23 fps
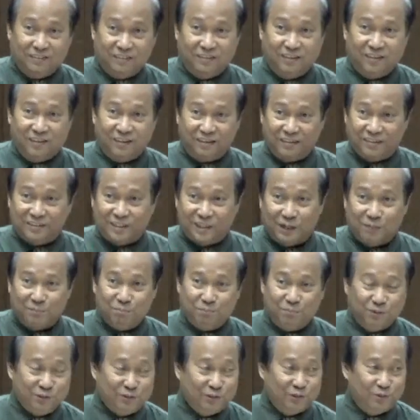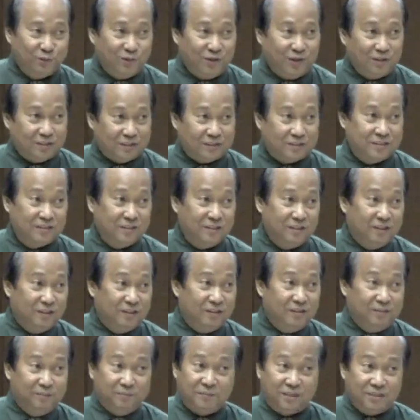They are examples to us.
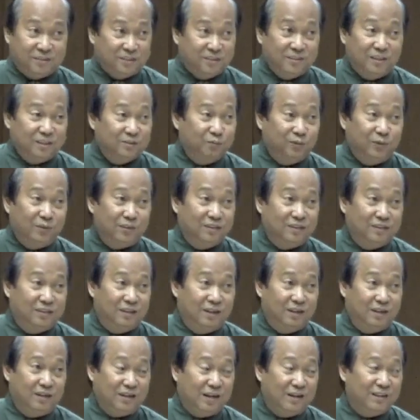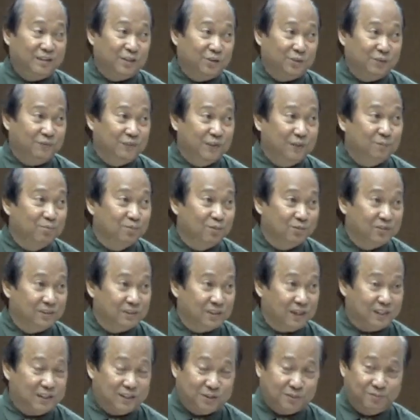That's not what the writer of Hebrews
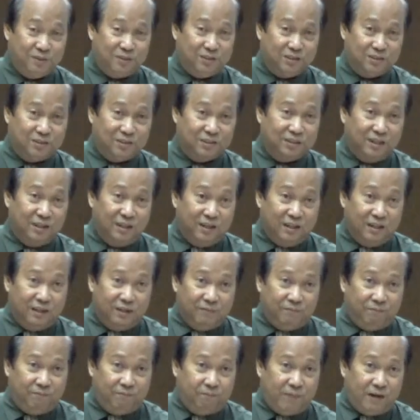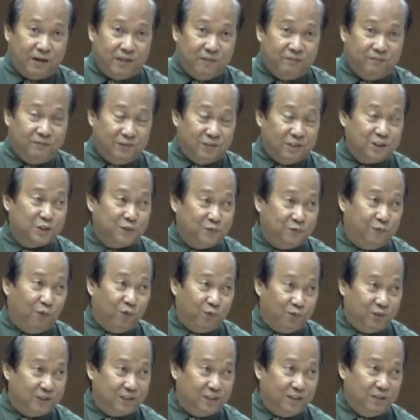says, because by verse
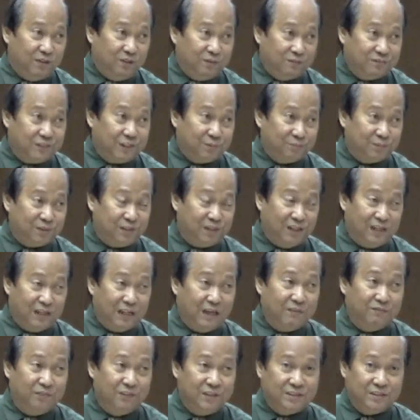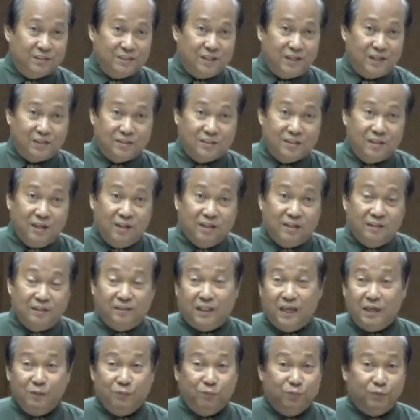40 of chapter 11, he says,
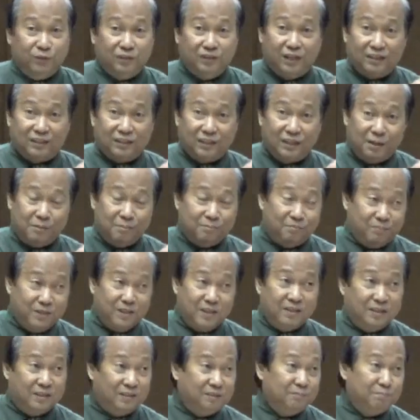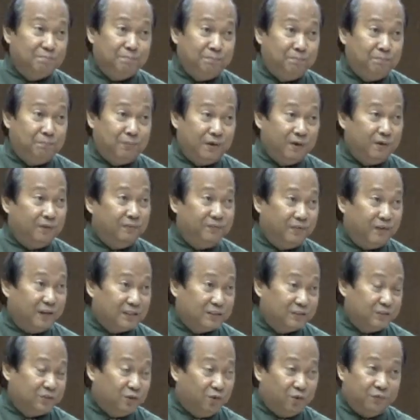they would not have been
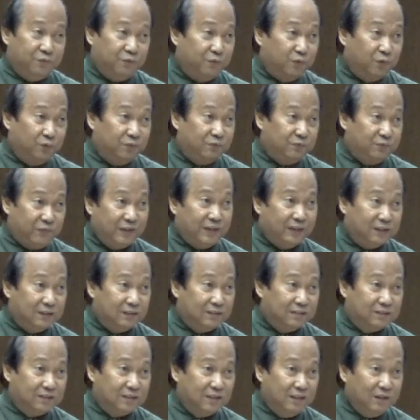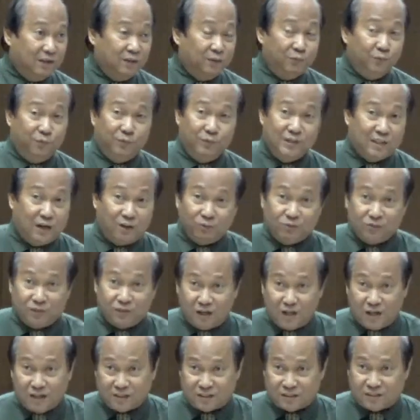perfect or fulfilled without
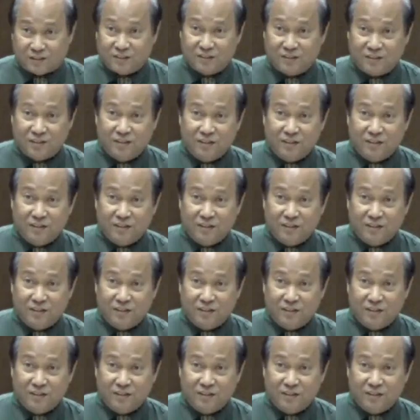us.